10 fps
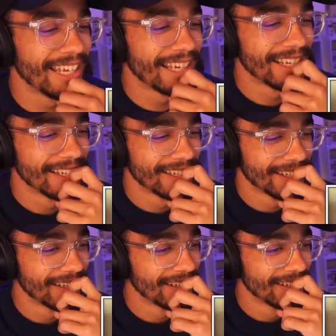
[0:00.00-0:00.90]

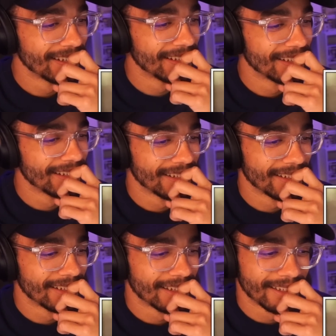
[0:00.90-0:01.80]

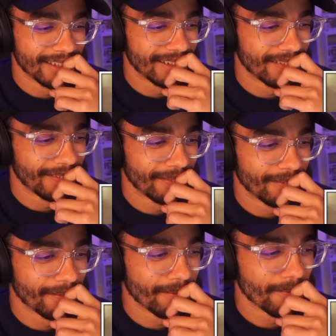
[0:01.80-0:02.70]

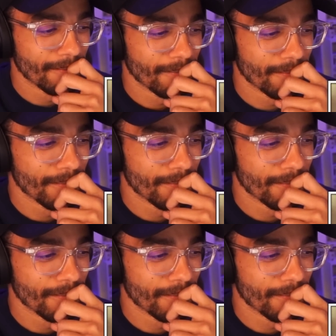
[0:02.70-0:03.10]
[no speech]